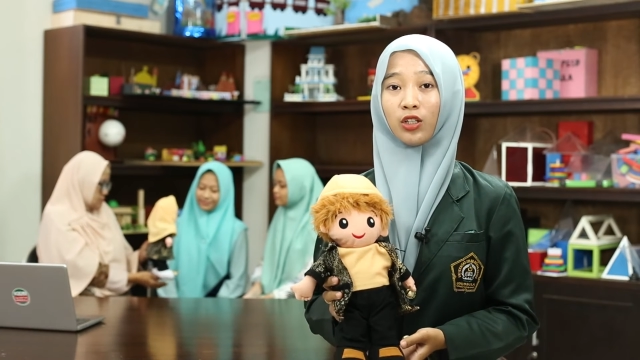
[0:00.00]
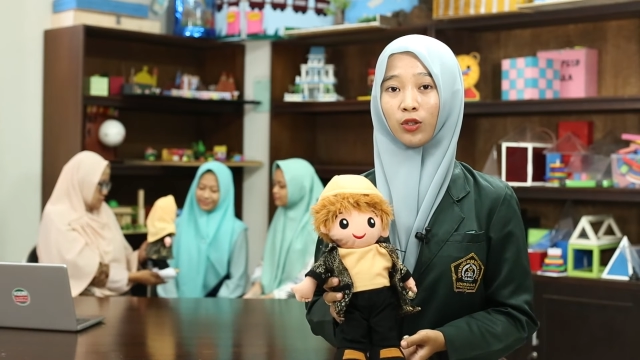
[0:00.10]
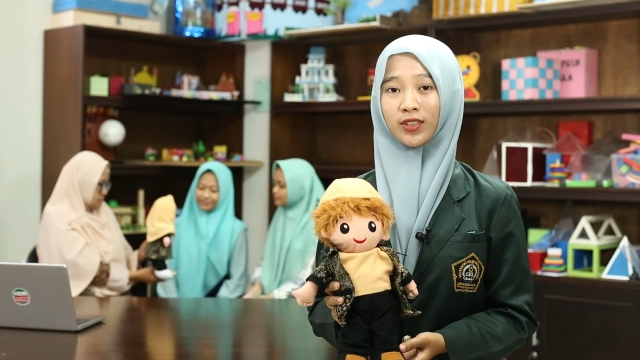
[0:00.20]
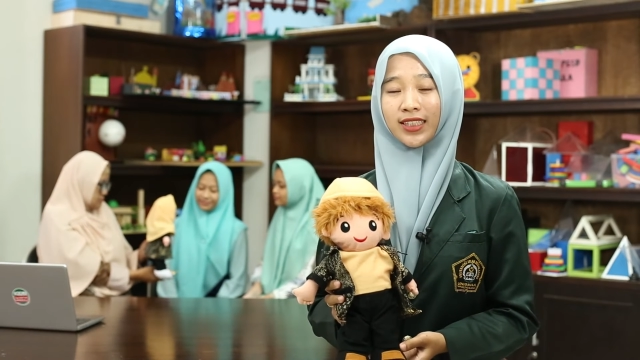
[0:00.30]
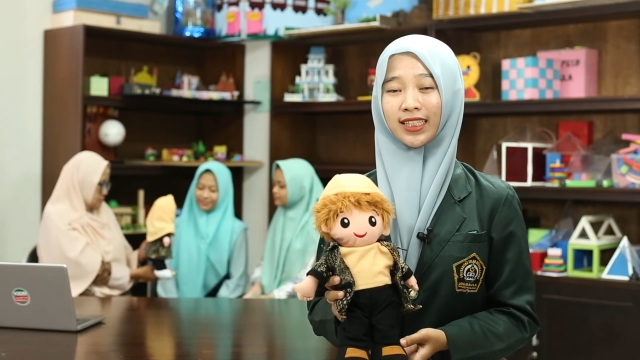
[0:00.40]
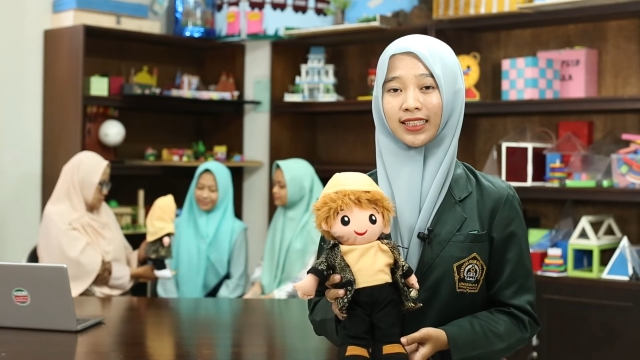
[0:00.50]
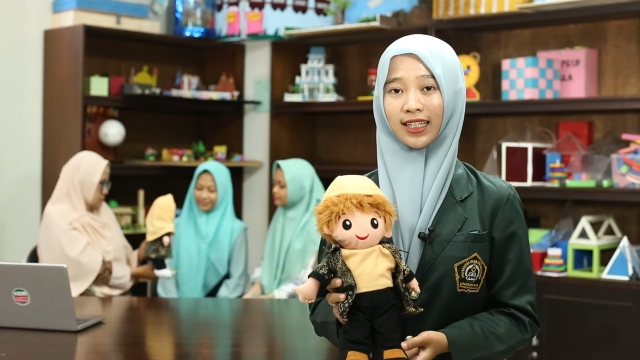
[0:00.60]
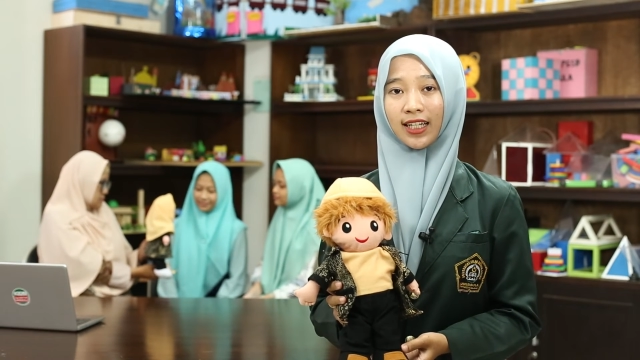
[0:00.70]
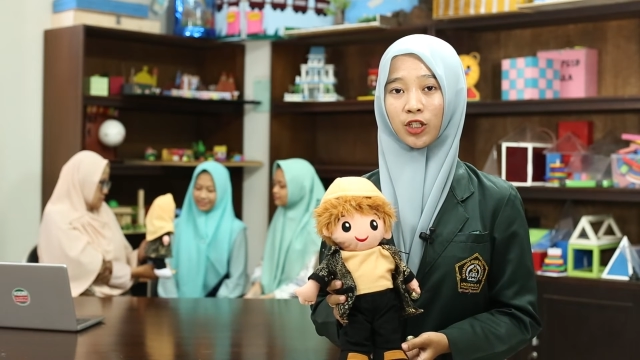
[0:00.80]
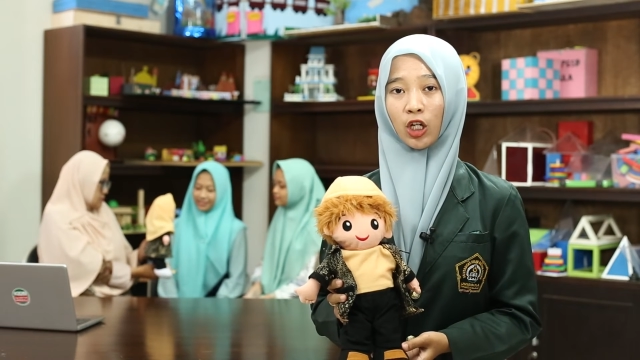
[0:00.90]
Using
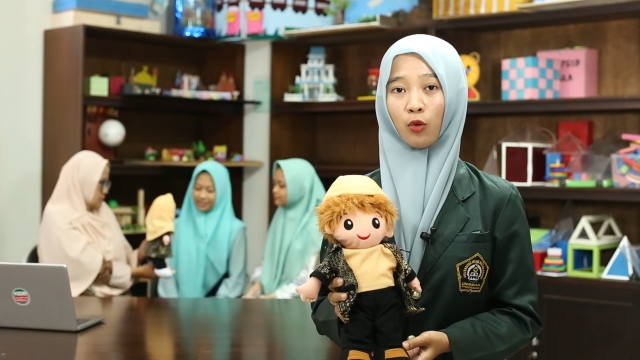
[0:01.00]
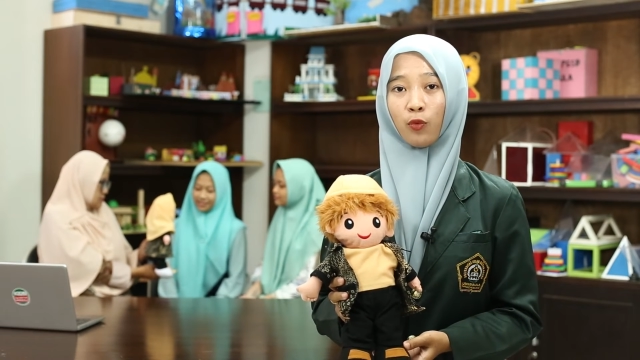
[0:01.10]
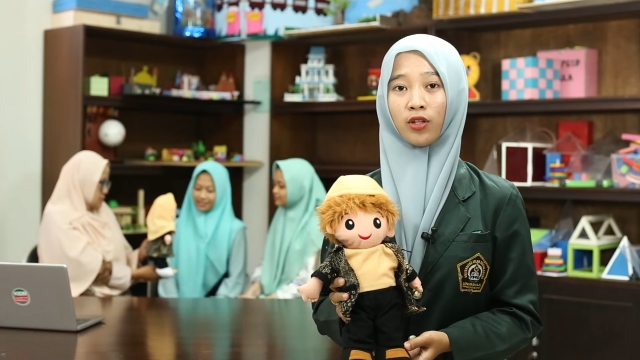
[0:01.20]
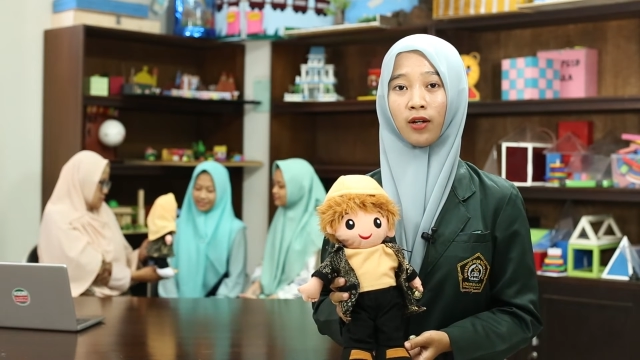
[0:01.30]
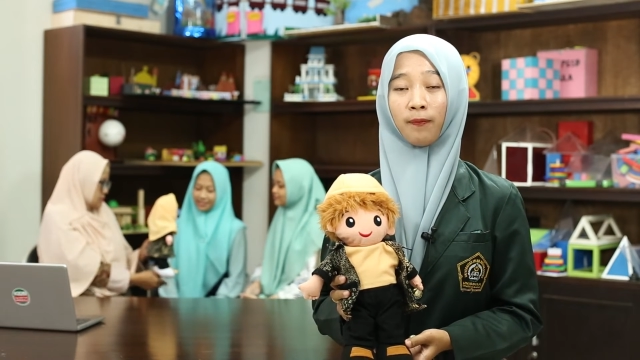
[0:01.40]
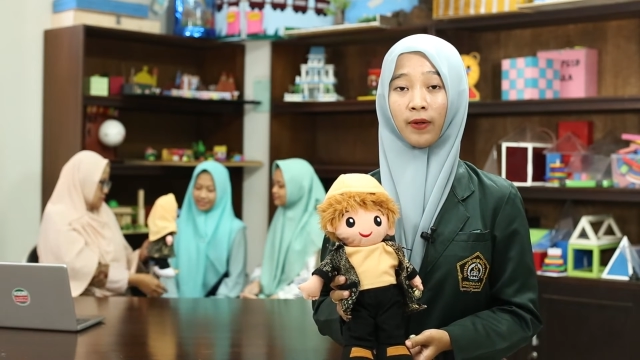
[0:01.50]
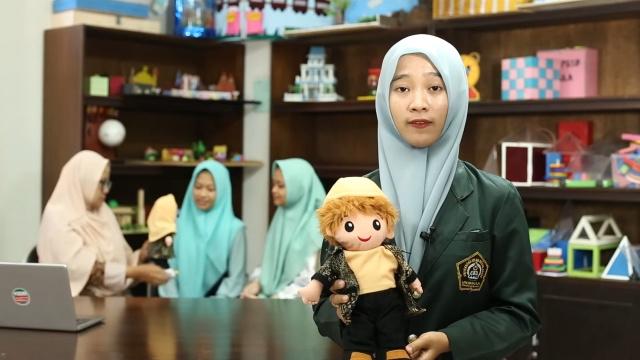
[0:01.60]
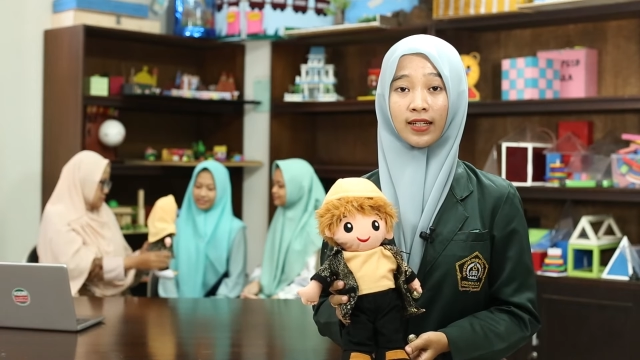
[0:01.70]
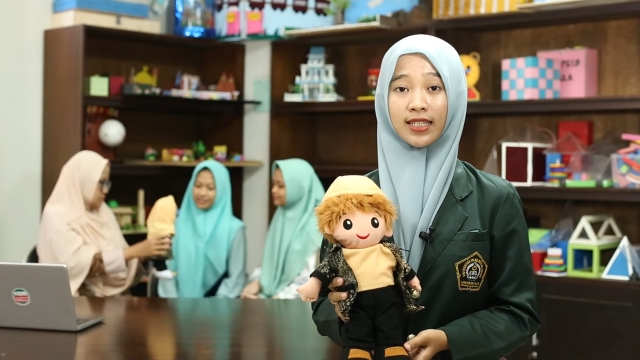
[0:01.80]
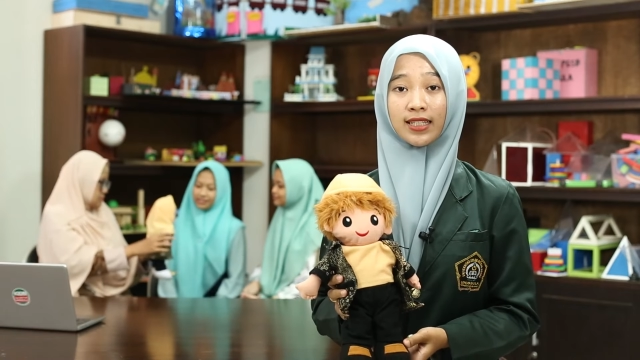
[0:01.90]
gadget without
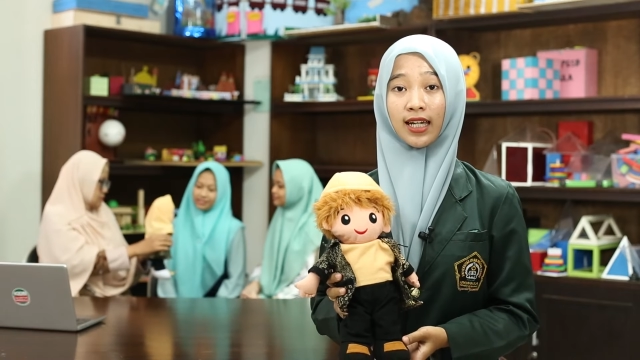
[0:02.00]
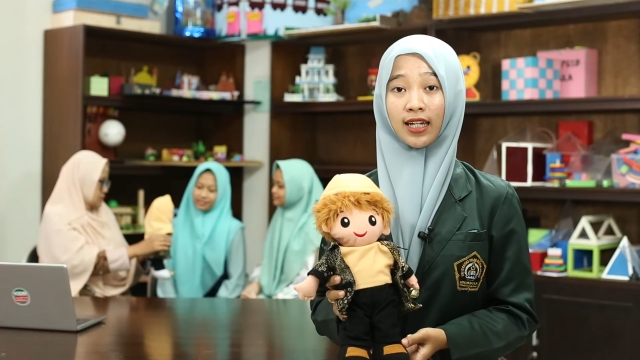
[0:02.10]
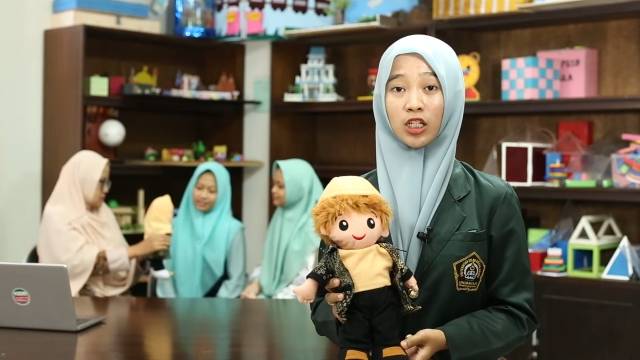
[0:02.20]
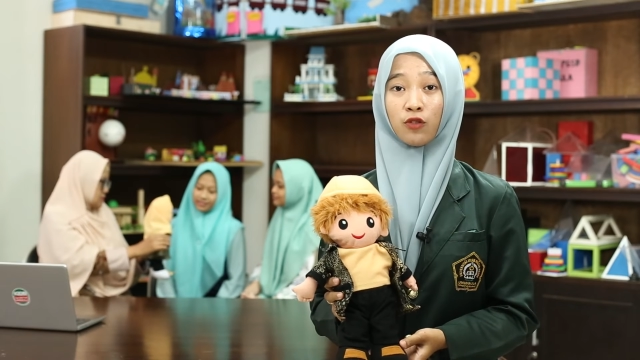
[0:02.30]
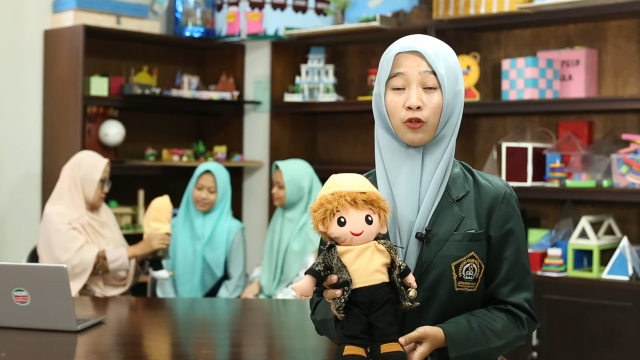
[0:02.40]
parents' guidance